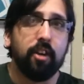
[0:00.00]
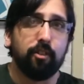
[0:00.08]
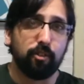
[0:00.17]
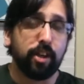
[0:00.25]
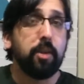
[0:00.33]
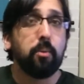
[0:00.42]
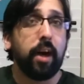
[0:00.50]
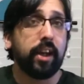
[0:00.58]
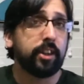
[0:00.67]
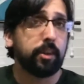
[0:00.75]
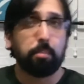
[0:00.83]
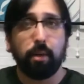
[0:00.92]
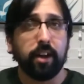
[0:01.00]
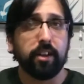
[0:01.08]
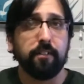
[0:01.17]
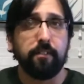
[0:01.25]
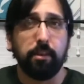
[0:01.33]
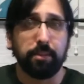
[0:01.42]
rewatch the
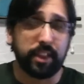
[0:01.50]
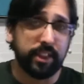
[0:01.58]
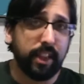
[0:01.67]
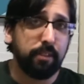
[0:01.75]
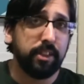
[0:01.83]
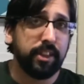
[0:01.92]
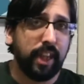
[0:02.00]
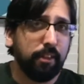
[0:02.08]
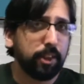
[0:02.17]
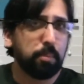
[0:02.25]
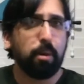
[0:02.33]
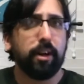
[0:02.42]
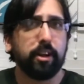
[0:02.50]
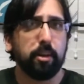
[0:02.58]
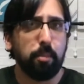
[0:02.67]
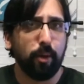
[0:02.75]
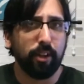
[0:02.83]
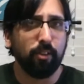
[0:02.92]
Predator films because I was I was a Predator
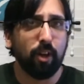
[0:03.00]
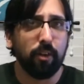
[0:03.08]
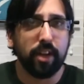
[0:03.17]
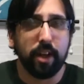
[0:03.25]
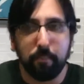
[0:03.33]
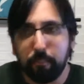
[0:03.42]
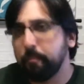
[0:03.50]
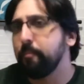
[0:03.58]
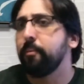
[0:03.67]
boy growing up,